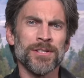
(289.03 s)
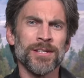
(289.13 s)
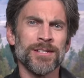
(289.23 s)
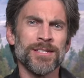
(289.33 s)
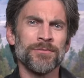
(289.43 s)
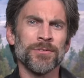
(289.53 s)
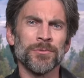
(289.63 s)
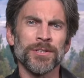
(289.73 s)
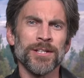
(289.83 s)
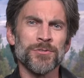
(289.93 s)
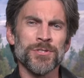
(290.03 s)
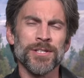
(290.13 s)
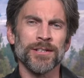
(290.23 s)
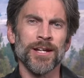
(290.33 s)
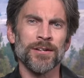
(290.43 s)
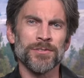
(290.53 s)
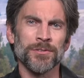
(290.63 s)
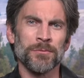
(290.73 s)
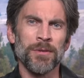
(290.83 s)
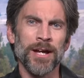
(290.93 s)
it's even really interesting now to
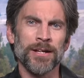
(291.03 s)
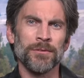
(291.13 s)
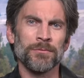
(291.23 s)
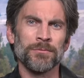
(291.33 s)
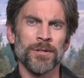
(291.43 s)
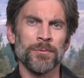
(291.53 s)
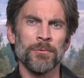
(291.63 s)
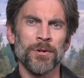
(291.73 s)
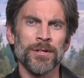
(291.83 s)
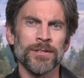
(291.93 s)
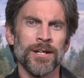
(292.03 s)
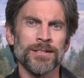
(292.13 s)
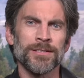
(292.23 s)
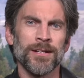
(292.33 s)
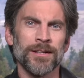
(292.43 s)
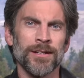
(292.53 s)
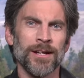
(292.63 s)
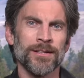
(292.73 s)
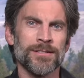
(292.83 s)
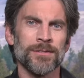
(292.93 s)
look back at where we were in nineteen
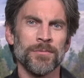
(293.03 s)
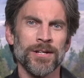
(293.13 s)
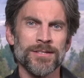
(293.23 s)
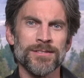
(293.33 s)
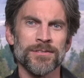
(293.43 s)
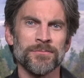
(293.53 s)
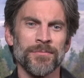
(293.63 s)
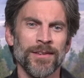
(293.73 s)
ninety-nine in some ways. So.